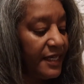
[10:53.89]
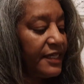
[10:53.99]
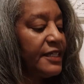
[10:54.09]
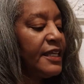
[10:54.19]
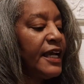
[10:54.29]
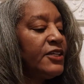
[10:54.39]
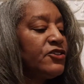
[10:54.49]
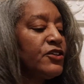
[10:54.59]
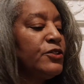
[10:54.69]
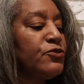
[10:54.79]
"Good night,
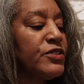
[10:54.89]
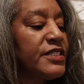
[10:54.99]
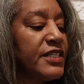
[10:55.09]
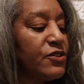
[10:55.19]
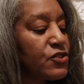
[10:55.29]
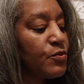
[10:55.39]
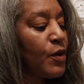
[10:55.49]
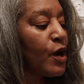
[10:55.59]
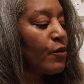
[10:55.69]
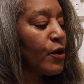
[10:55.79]
children. See you
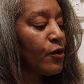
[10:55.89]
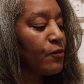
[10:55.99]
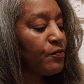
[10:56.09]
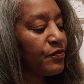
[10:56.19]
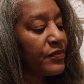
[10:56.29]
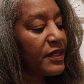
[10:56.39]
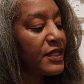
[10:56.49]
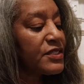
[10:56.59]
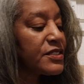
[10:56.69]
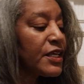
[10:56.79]
tomorrow."
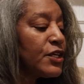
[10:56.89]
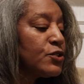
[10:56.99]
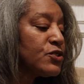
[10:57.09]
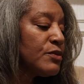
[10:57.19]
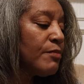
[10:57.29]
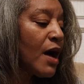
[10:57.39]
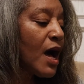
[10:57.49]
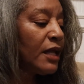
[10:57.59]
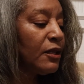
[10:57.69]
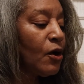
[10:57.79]
"See you
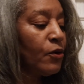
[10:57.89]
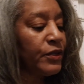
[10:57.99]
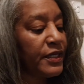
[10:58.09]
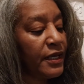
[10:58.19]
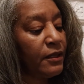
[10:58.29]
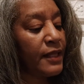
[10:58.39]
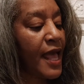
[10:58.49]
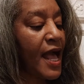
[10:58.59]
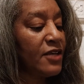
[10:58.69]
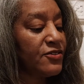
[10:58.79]
tomorrow," yelled
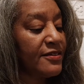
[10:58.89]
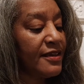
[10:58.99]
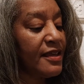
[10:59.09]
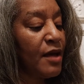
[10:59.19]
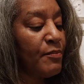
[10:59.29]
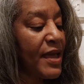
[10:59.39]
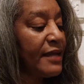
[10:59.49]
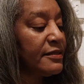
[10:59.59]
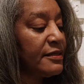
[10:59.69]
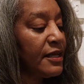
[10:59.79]
Ashley,
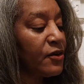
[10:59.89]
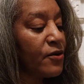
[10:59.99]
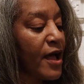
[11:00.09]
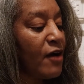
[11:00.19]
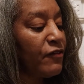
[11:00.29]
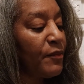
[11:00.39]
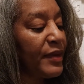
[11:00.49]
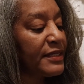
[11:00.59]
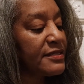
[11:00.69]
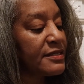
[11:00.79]
abandoning her
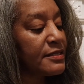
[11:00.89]
alphabet